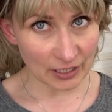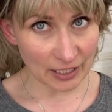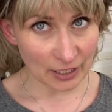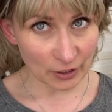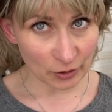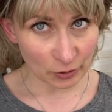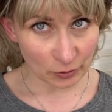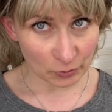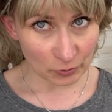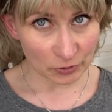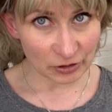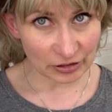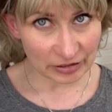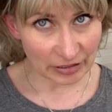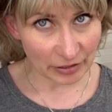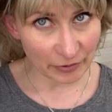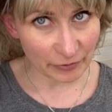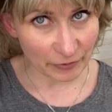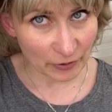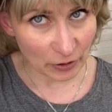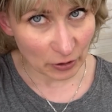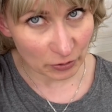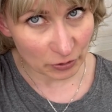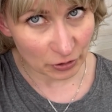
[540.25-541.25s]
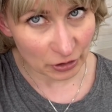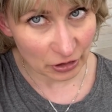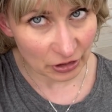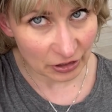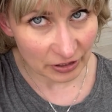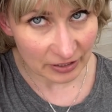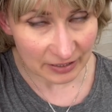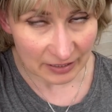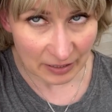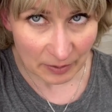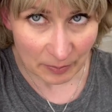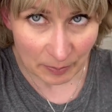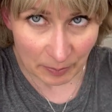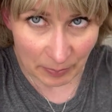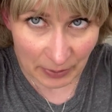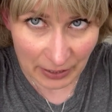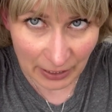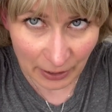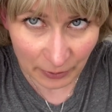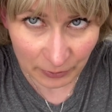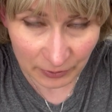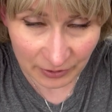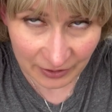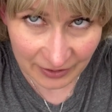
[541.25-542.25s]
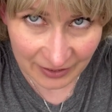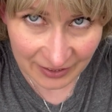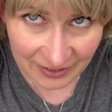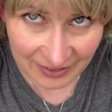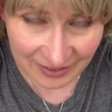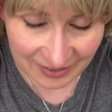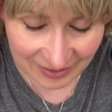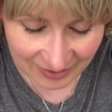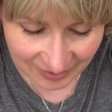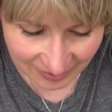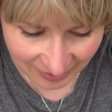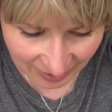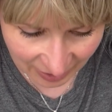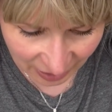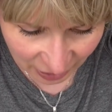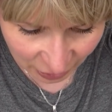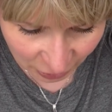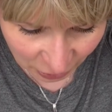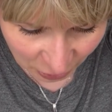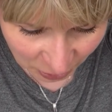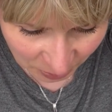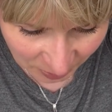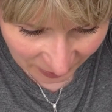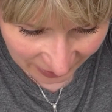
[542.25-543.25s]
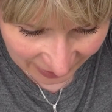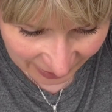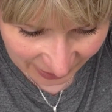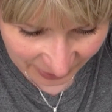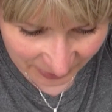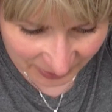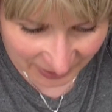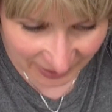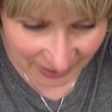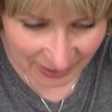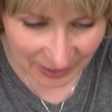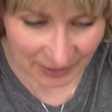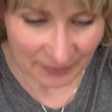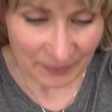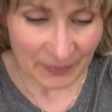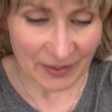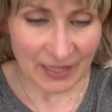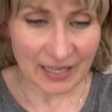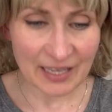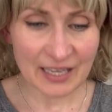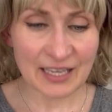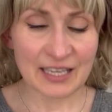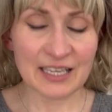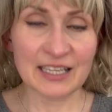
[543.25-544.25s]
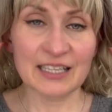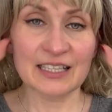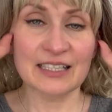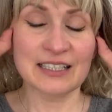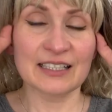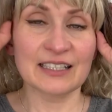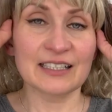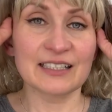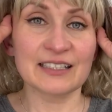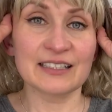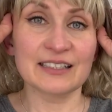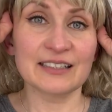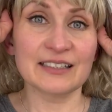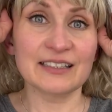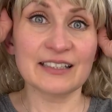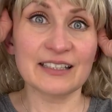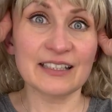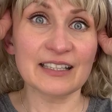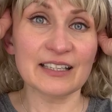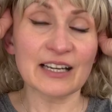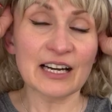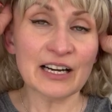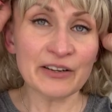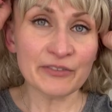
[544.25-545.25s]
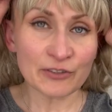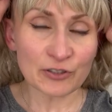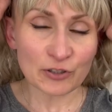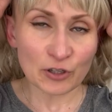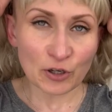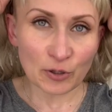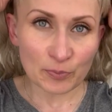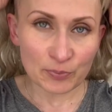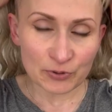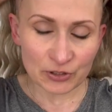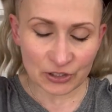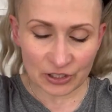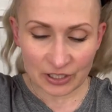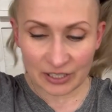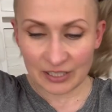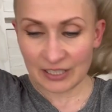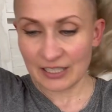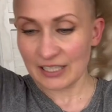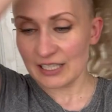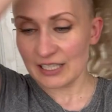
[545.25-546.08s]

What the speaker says: too self-conscious about this skin top area, the other option